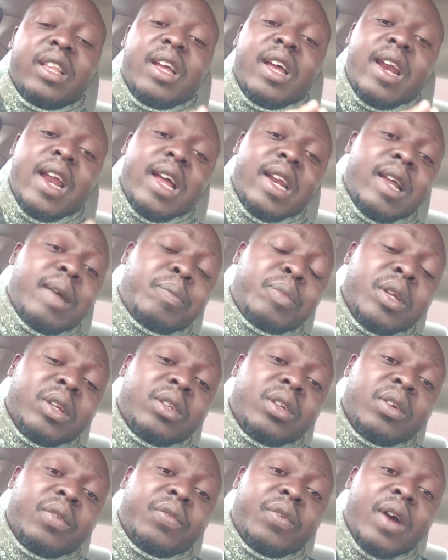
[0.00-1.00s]
an
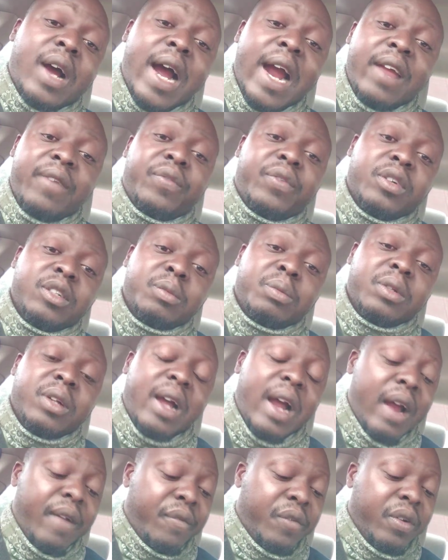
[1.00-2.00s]
adapter for iPhones because
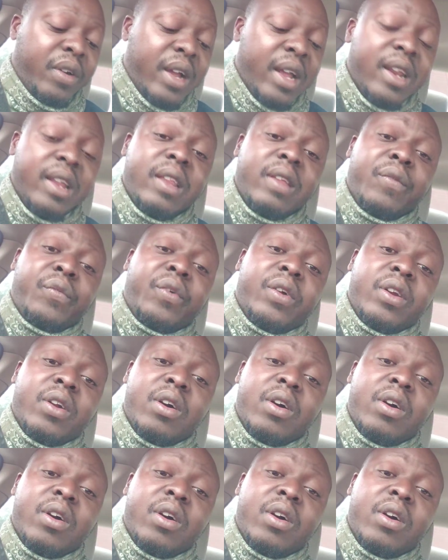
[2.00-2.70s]
iPhone got a different